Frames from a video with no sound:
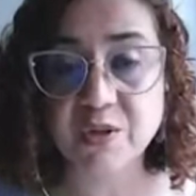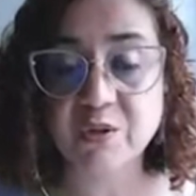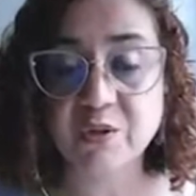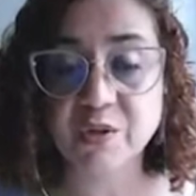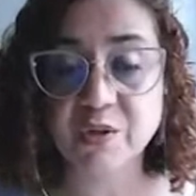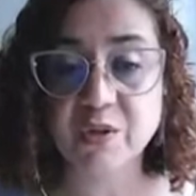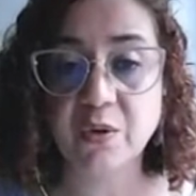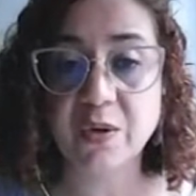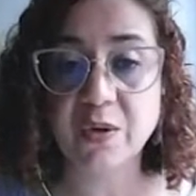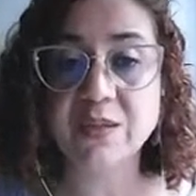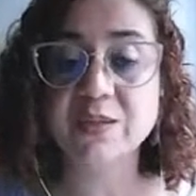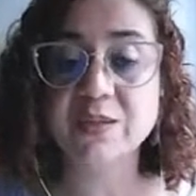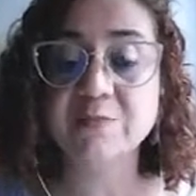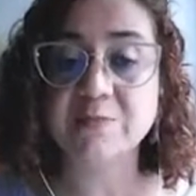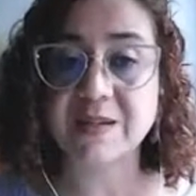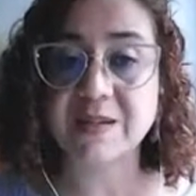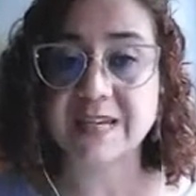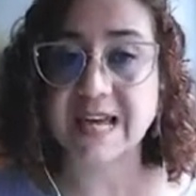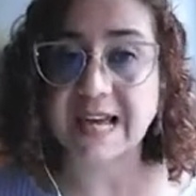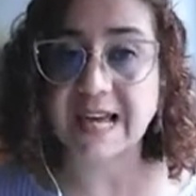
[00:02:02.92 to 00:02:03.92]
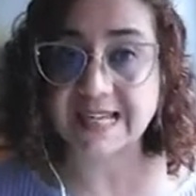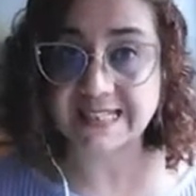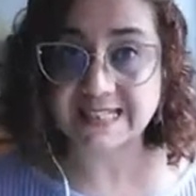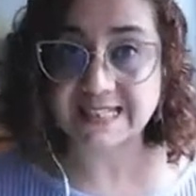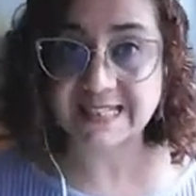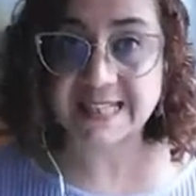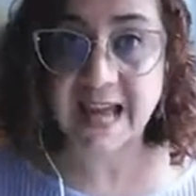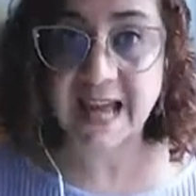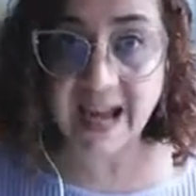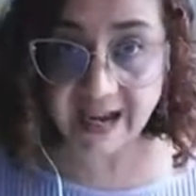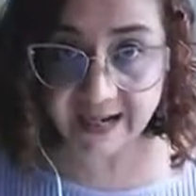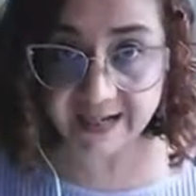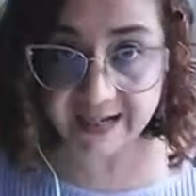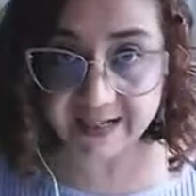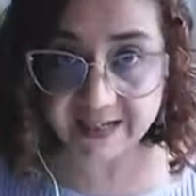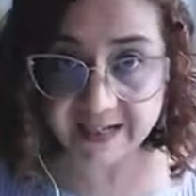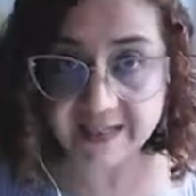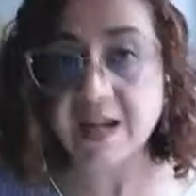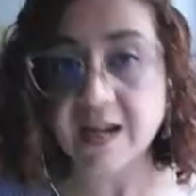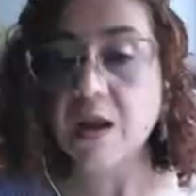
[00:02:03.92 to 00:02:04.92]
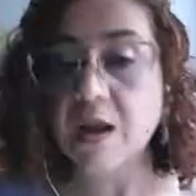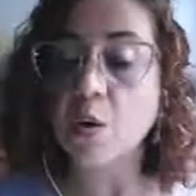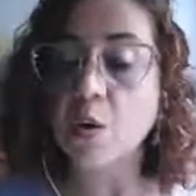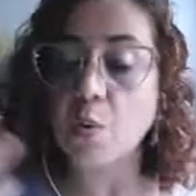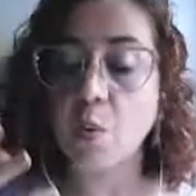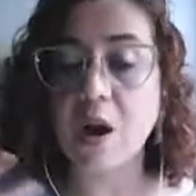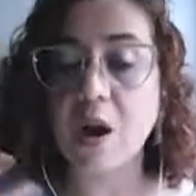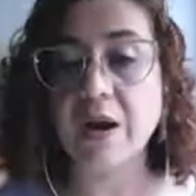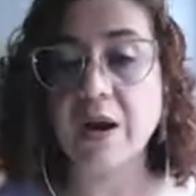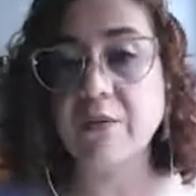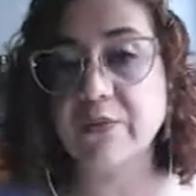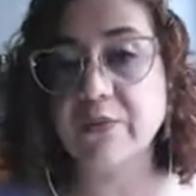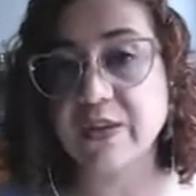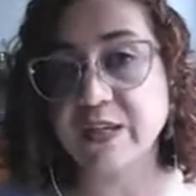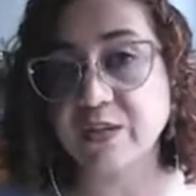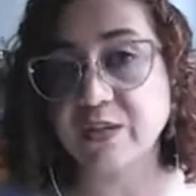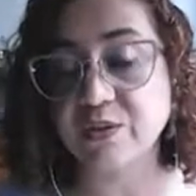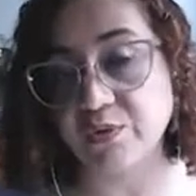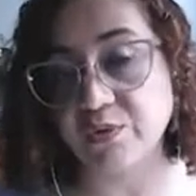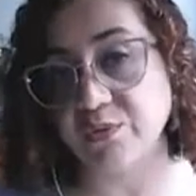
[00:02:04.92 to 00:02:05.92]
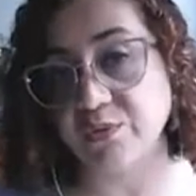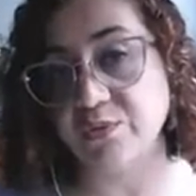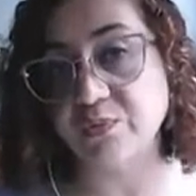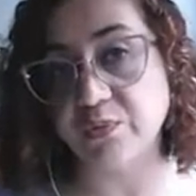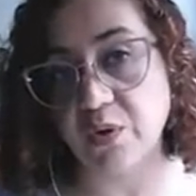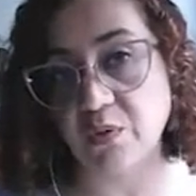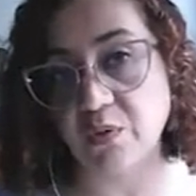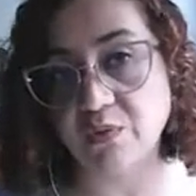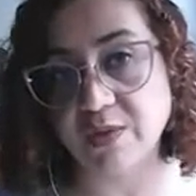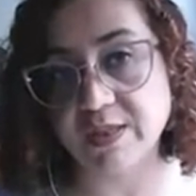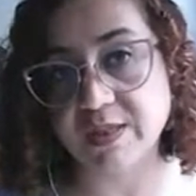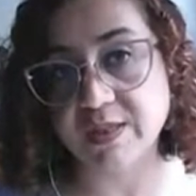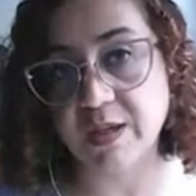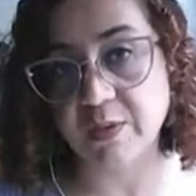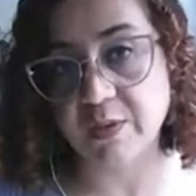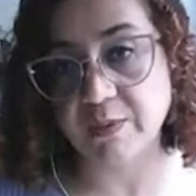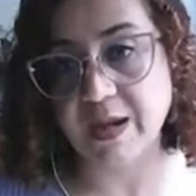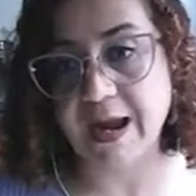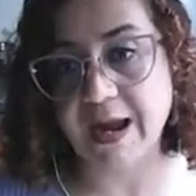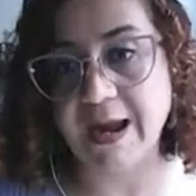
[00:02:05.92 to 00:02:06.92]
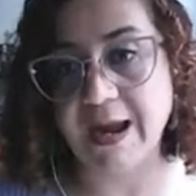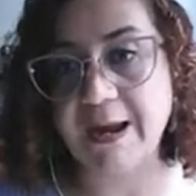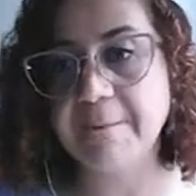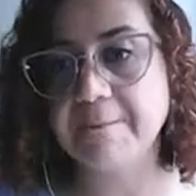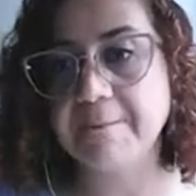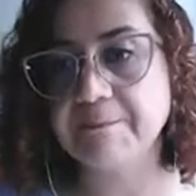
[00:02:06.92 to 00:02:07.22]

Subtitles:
you're going to be assigned one of these two roles, okay?